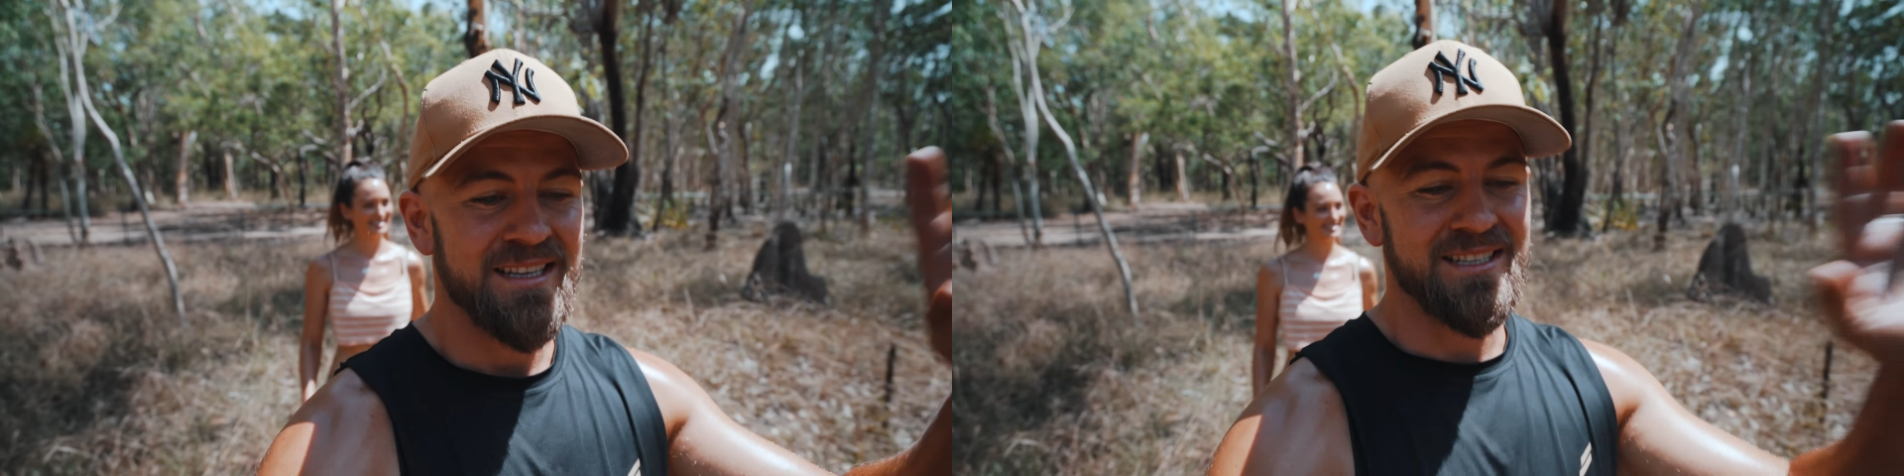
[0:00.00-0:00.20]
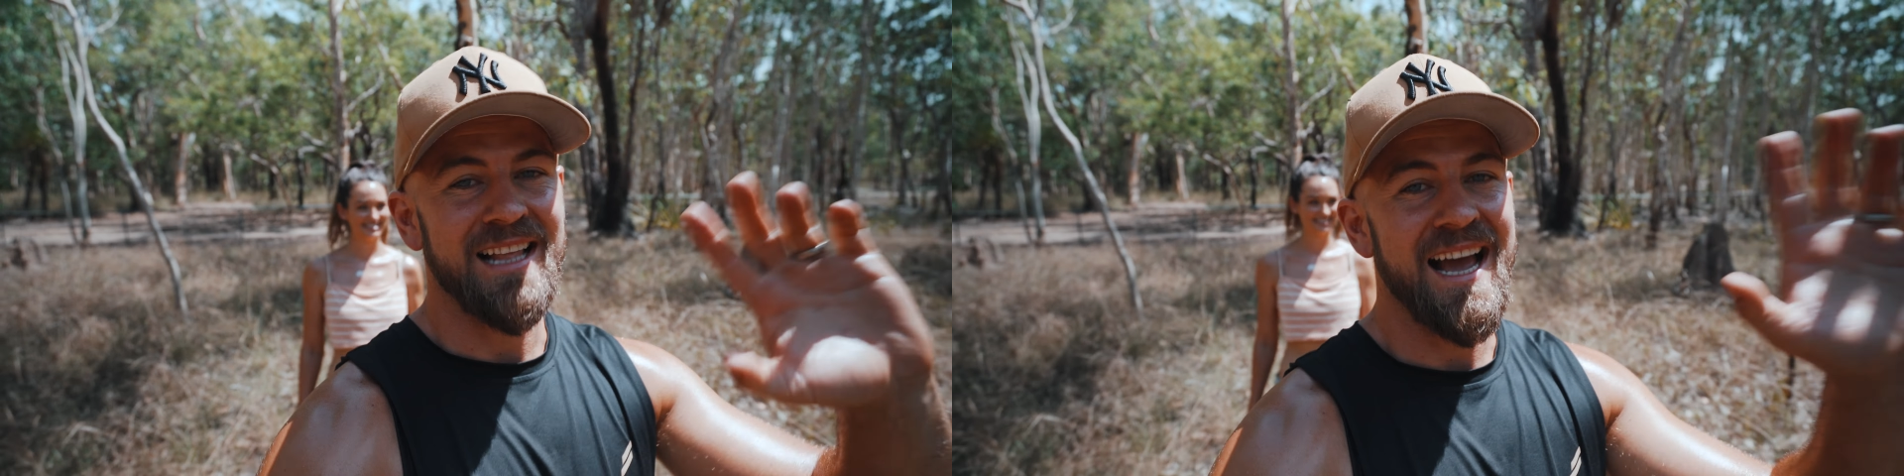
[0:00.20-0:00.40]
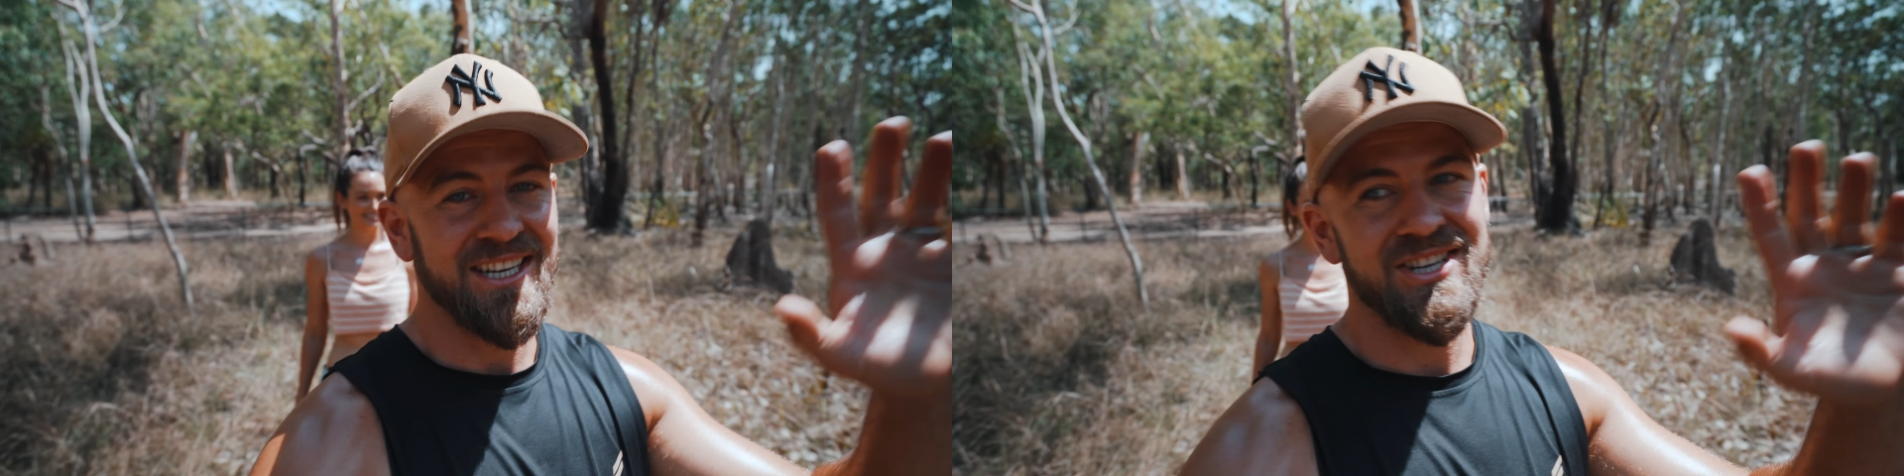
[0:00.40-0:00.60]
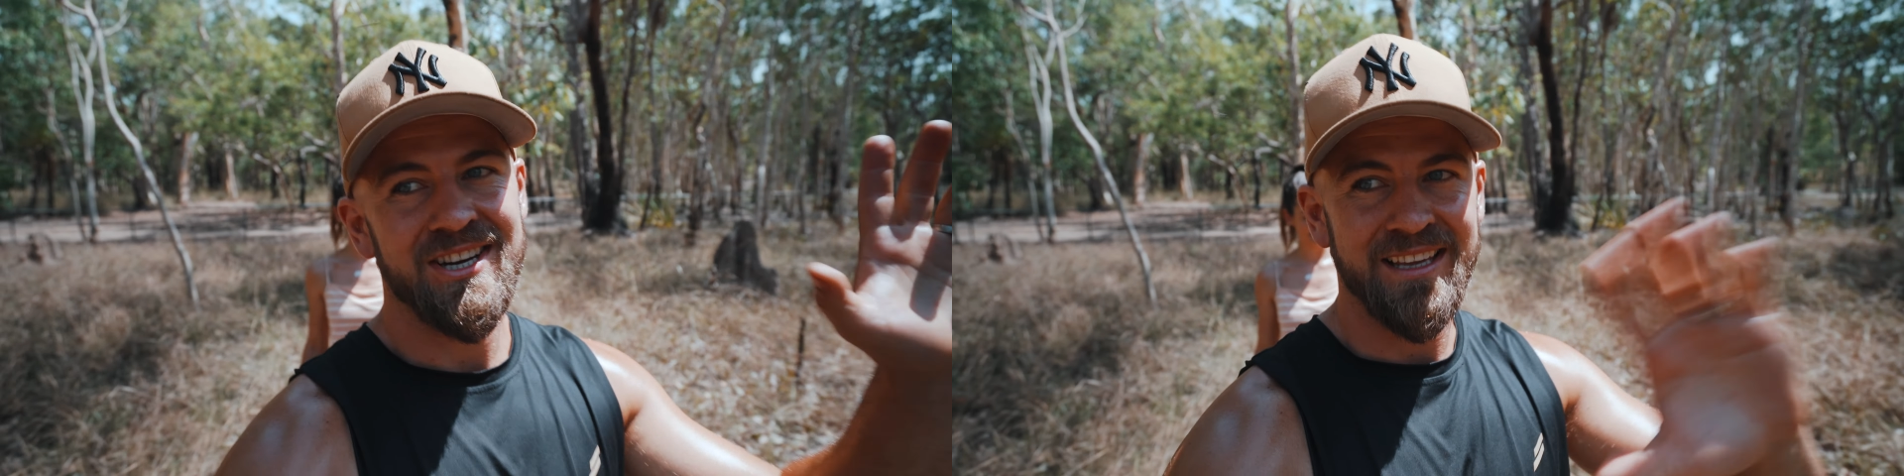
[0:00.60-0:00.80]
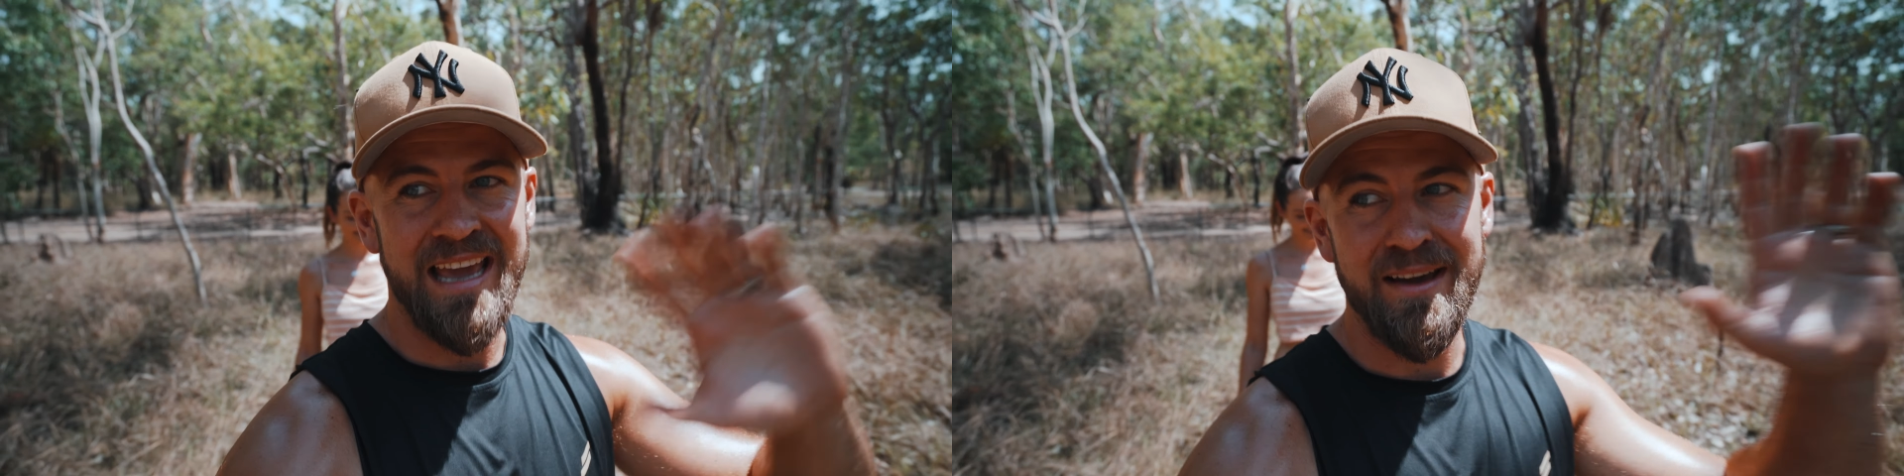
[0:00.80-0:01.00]

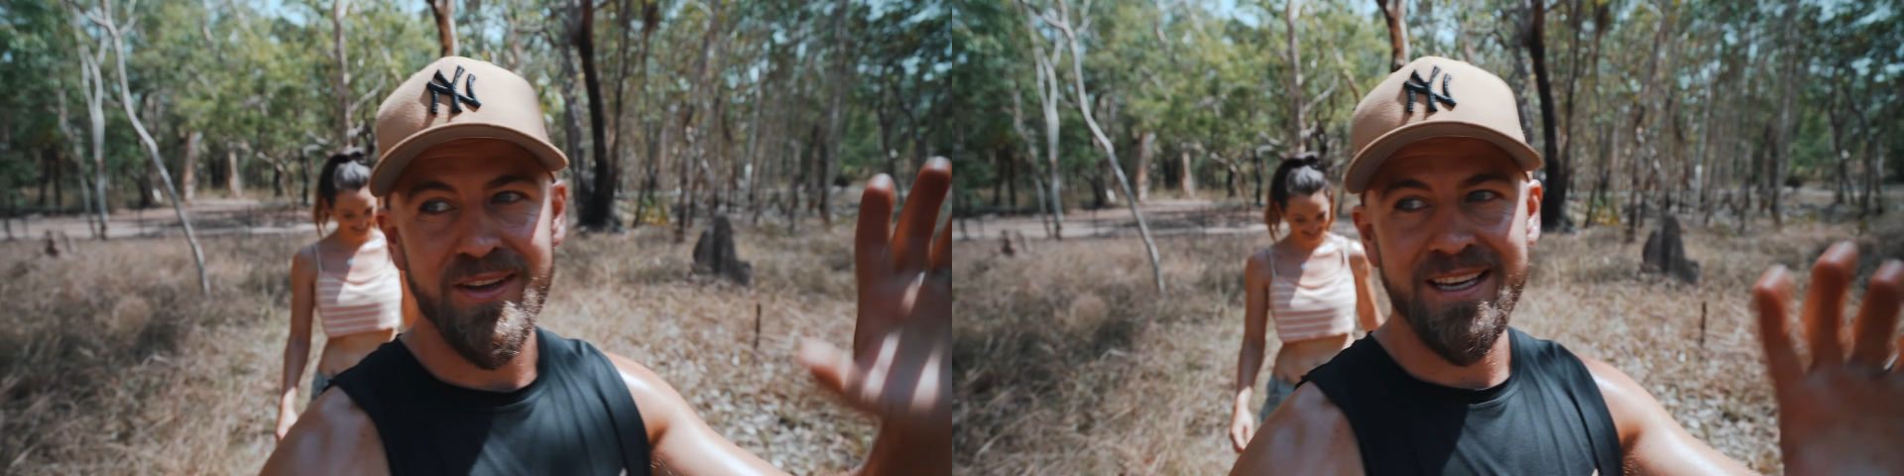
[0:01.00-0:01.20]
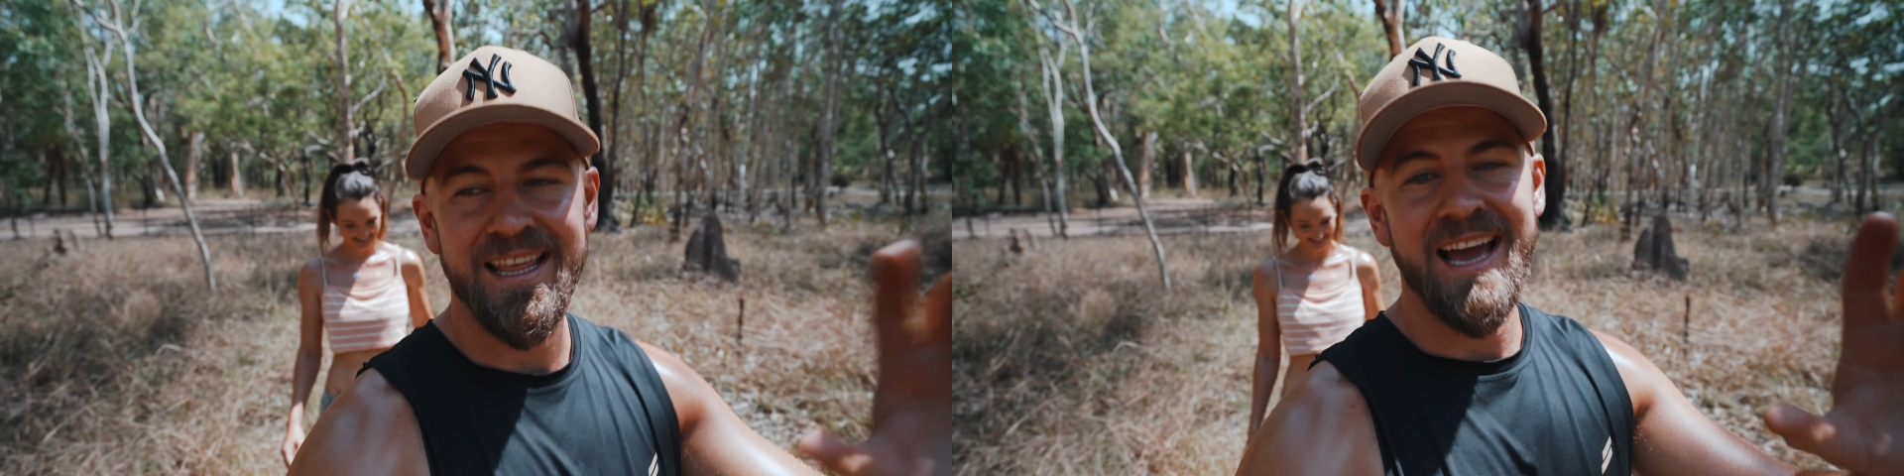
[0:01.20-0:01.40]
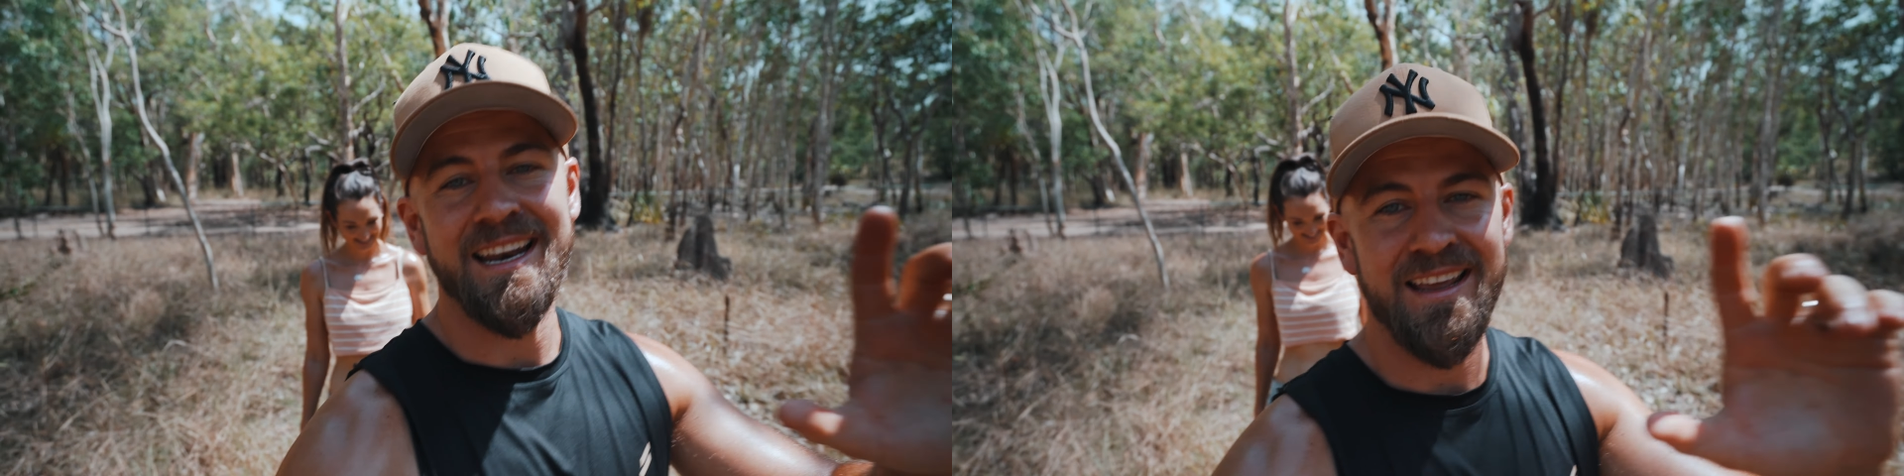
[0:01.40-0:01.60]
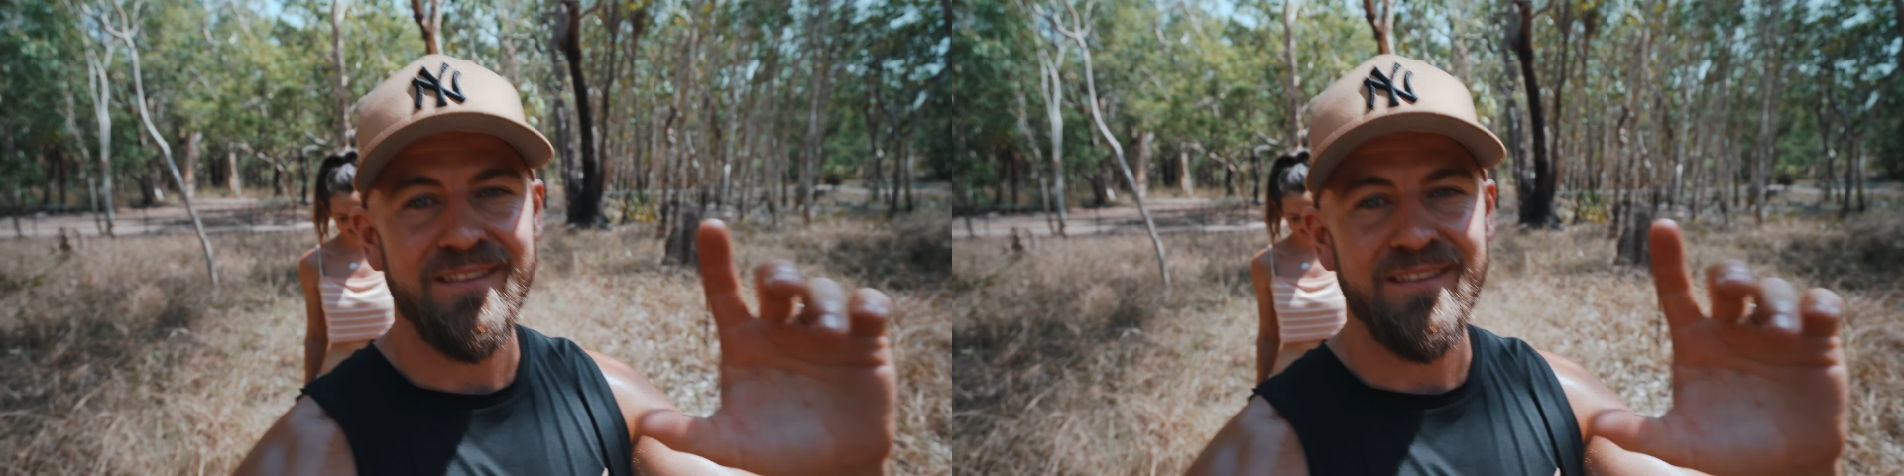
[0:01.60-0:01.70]
slash caveat that